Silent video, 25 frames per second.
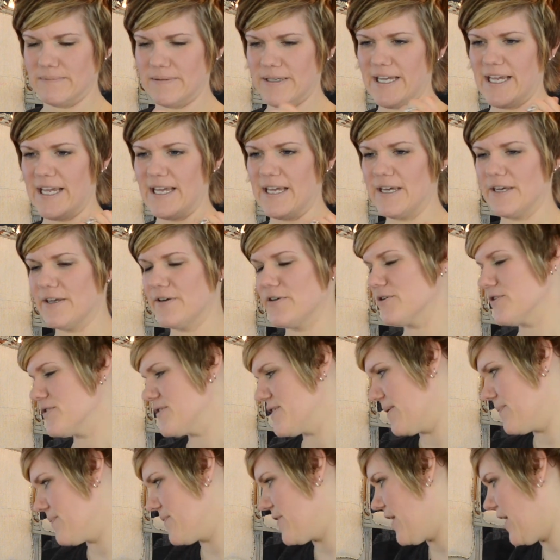kid or
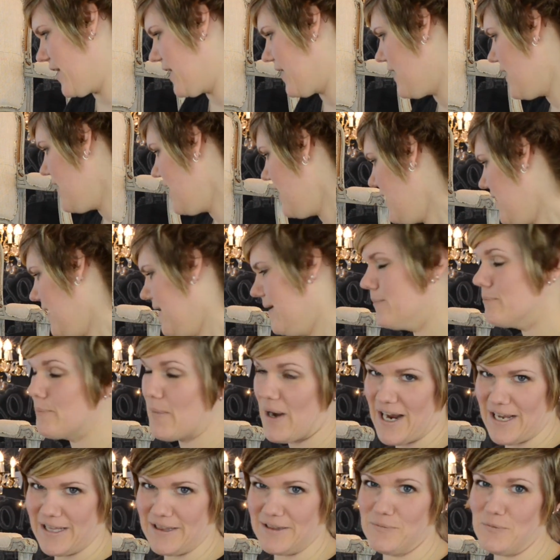something.
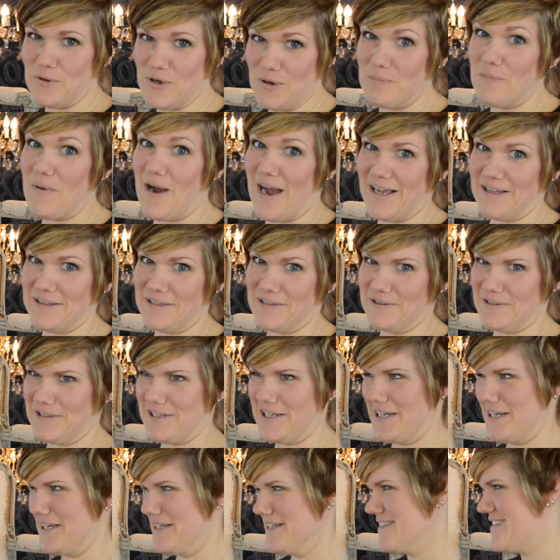One of my little
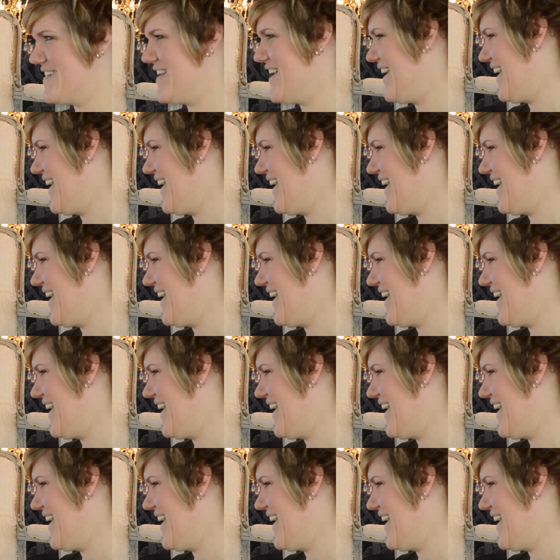kids.